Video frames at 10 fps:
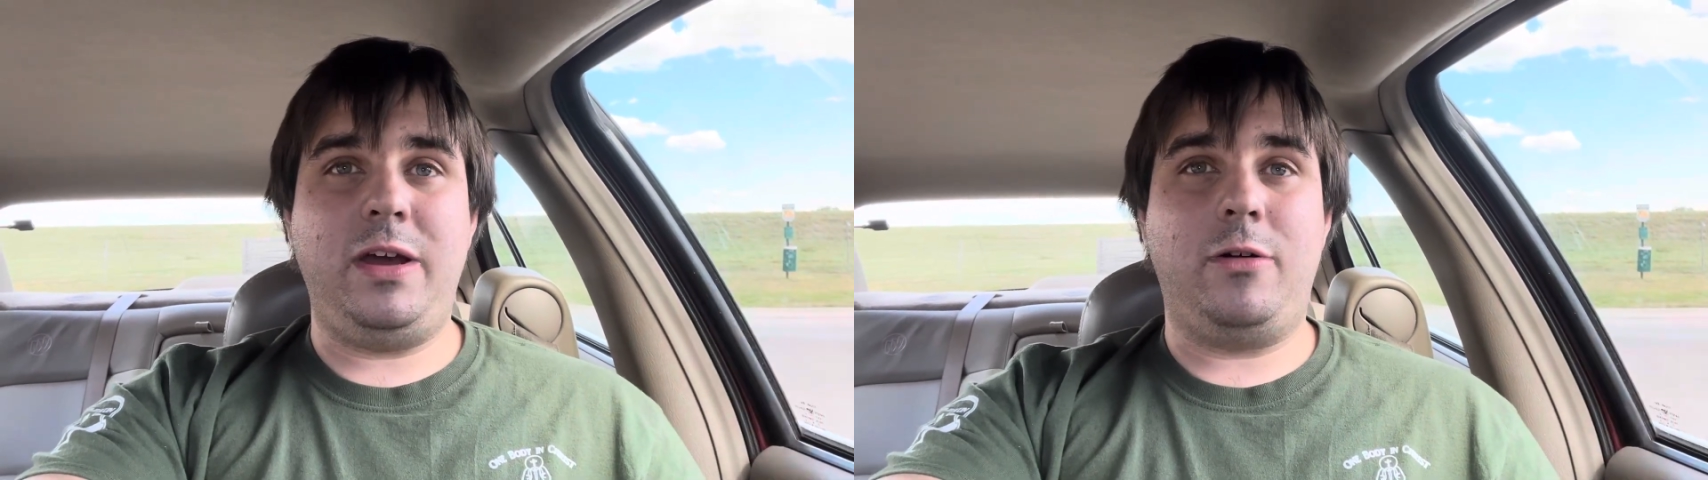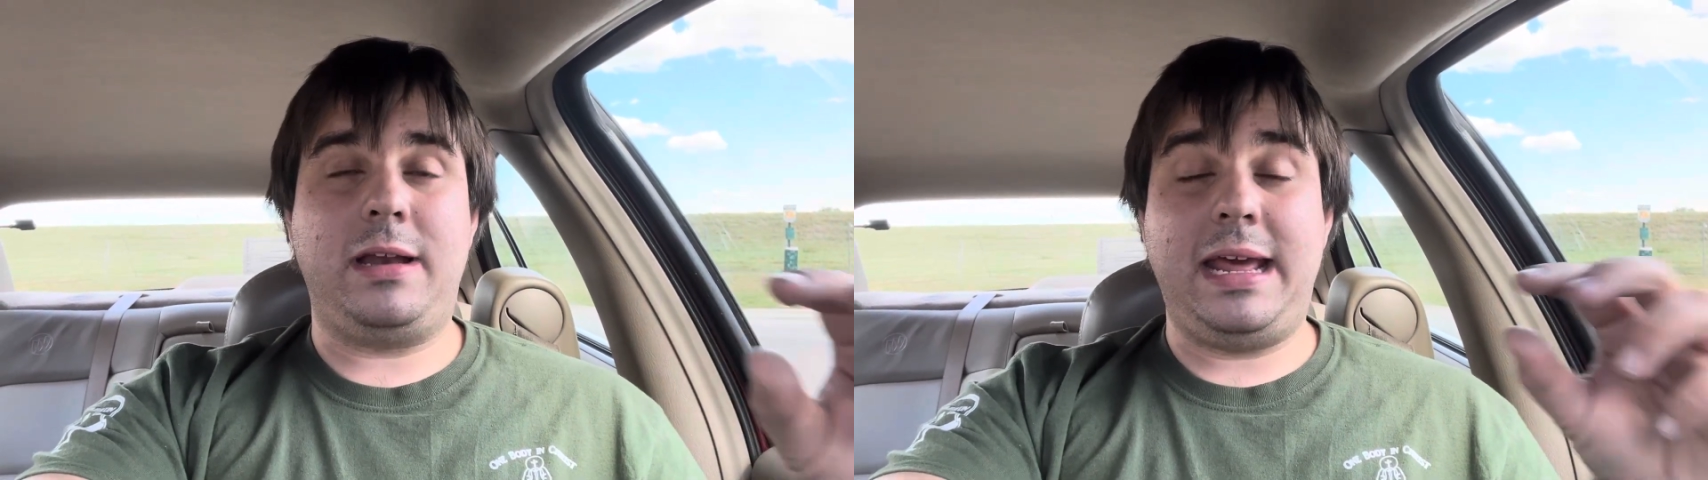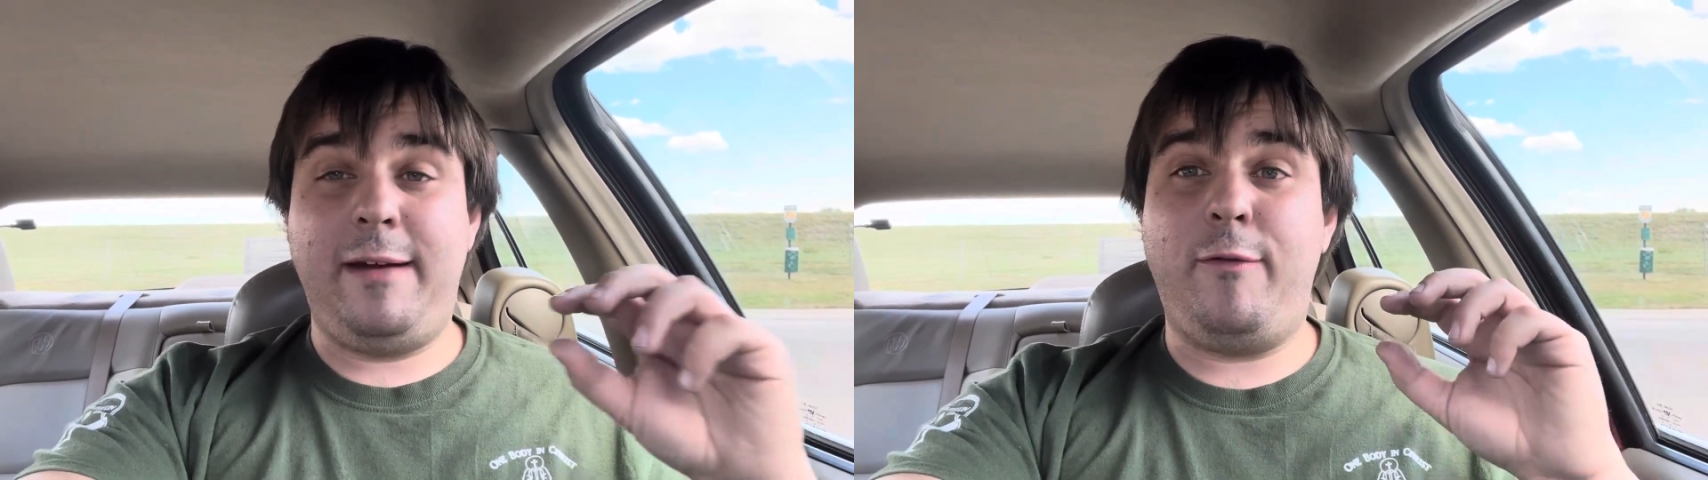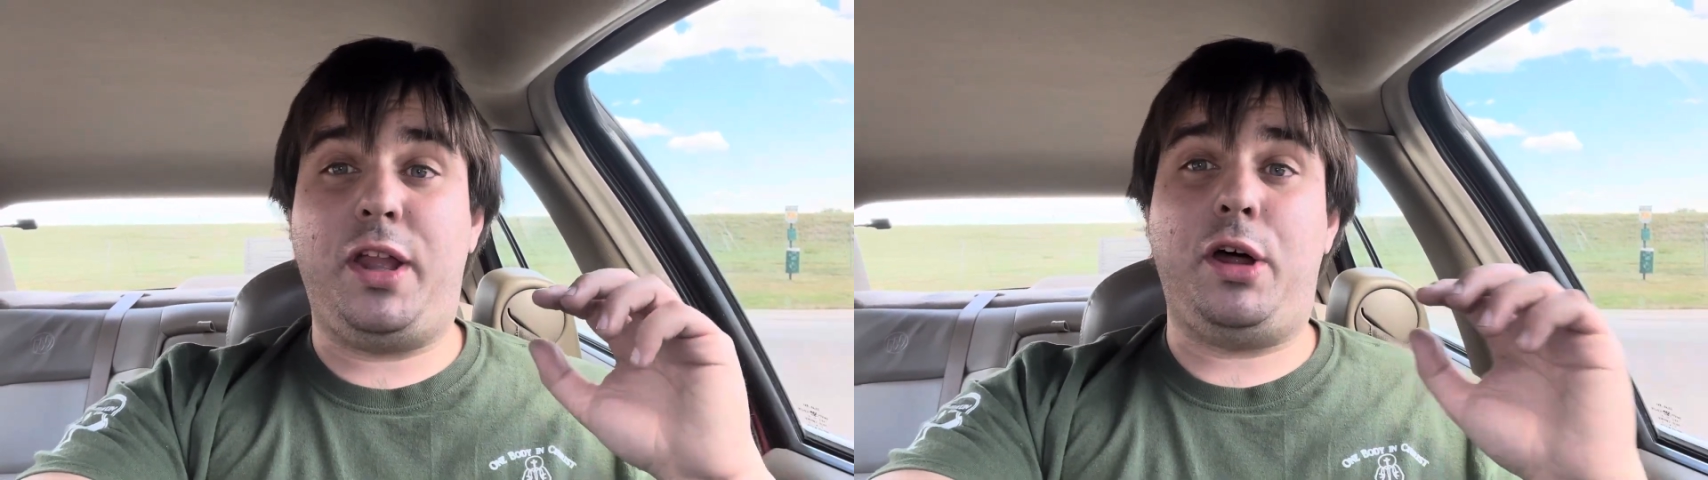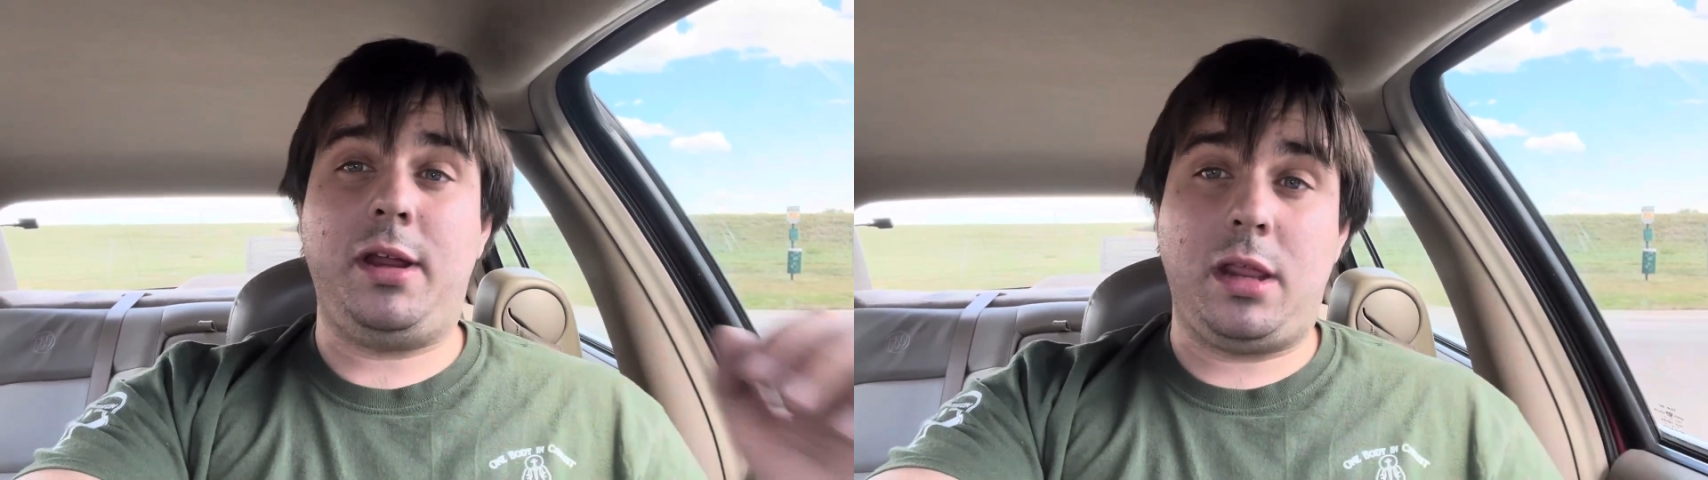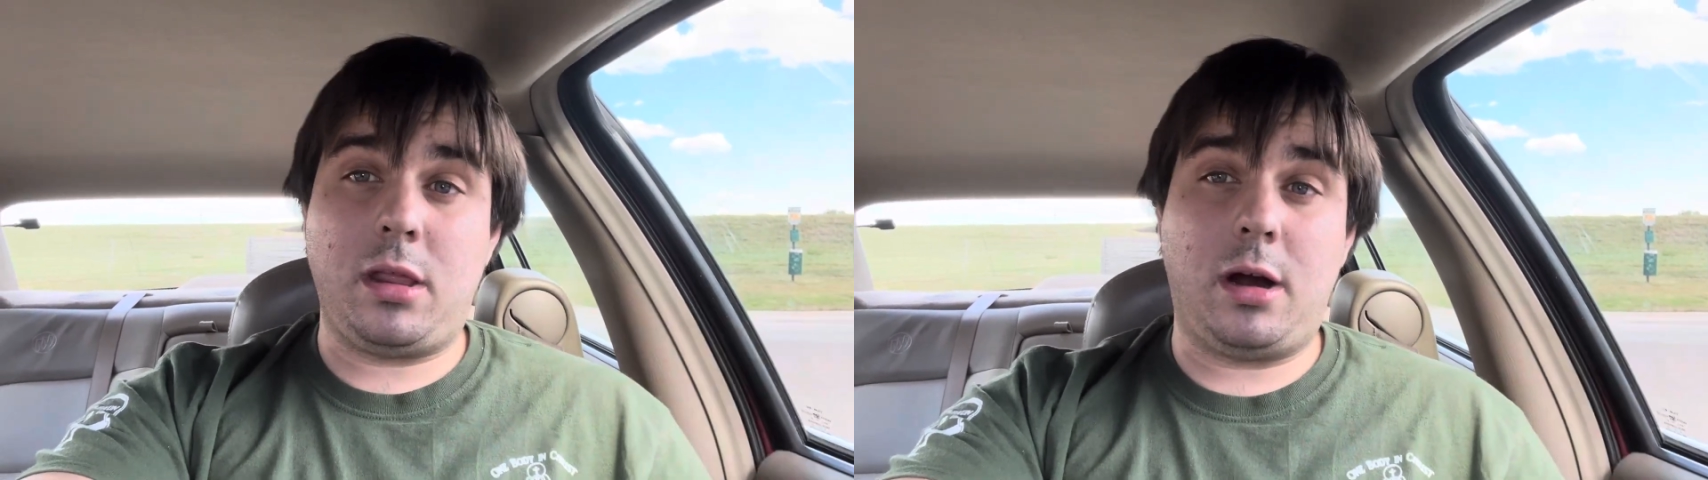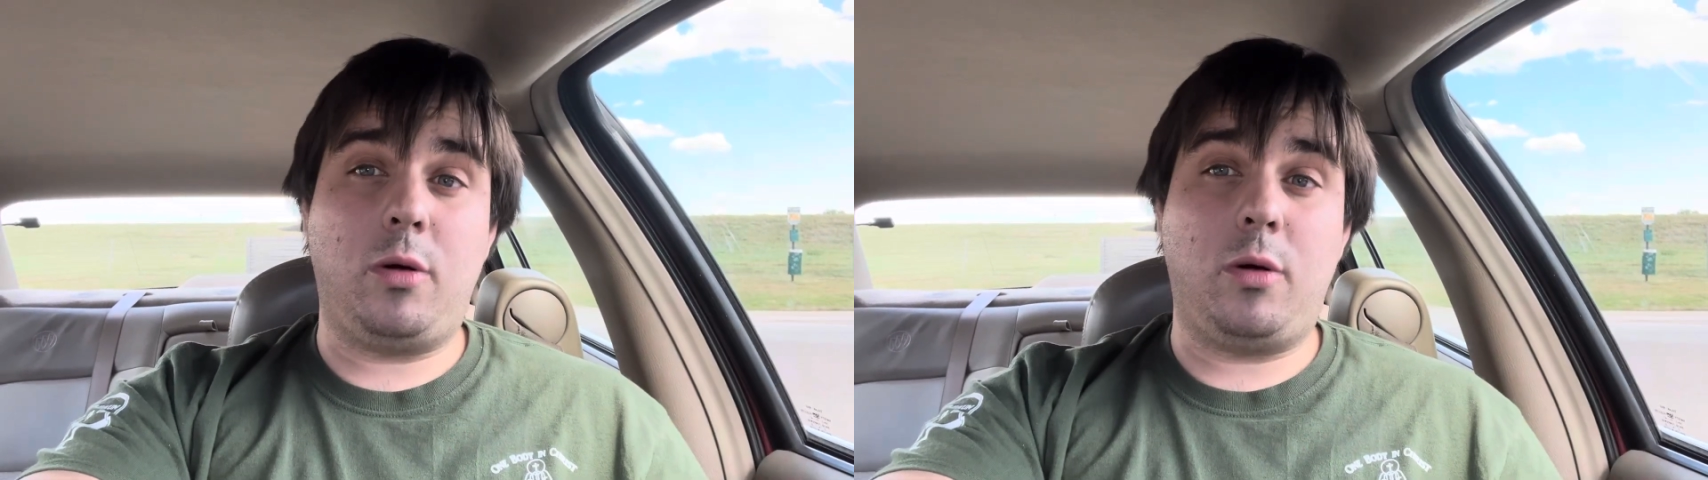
or Dave Filoni Star